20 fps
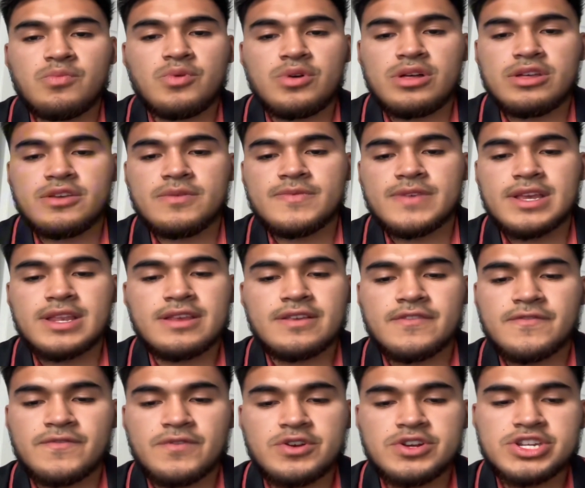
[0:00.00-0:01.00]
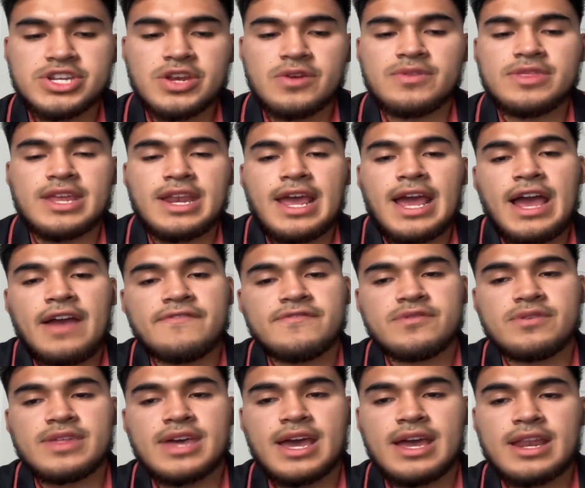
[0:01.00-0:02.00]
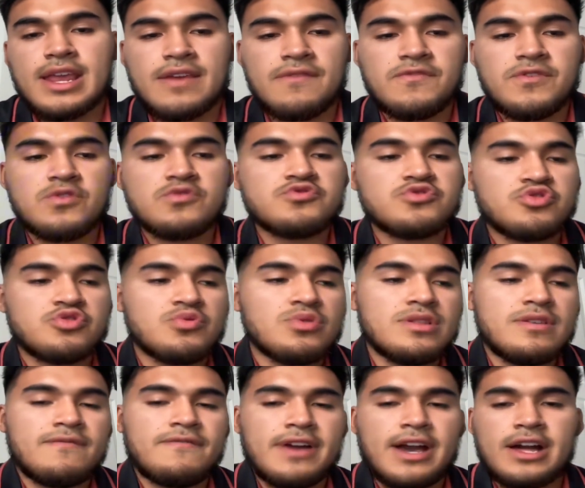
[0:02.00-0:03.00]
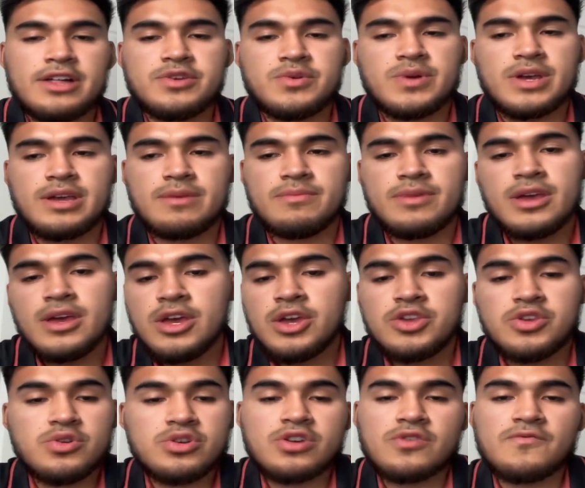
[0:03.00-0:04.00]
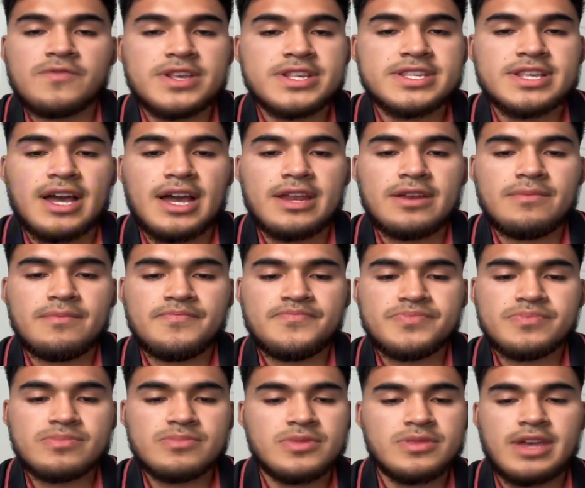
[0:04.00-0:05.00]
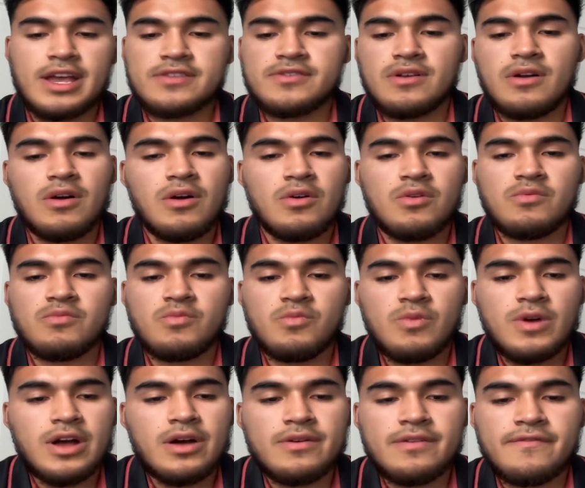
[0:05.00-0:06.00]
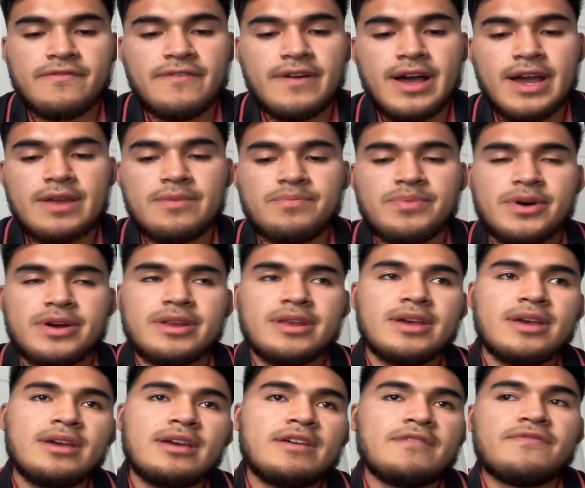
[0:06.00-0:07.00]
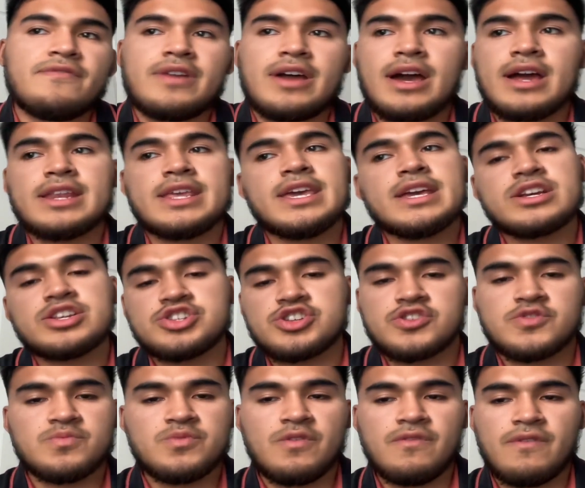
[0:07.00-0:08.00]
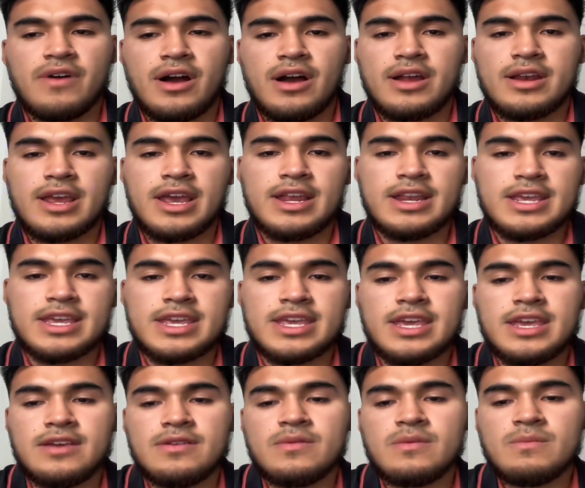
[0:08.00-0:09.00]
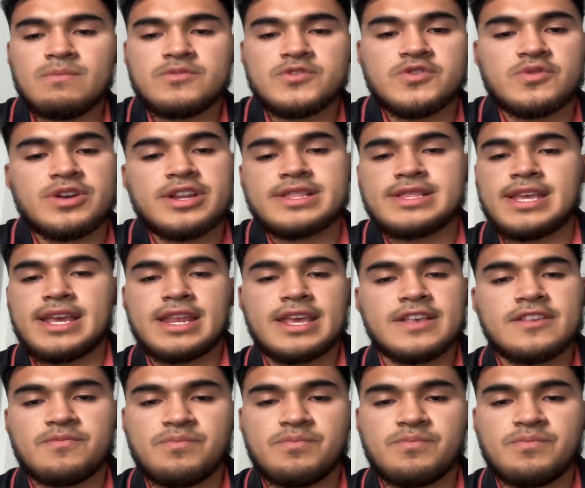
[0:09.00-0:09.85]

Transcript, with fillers: Williams in his first year. And then after that, if you truly value him, you could re-sign him. That's all well and fine. But if not, he could just move on, and he sort of did his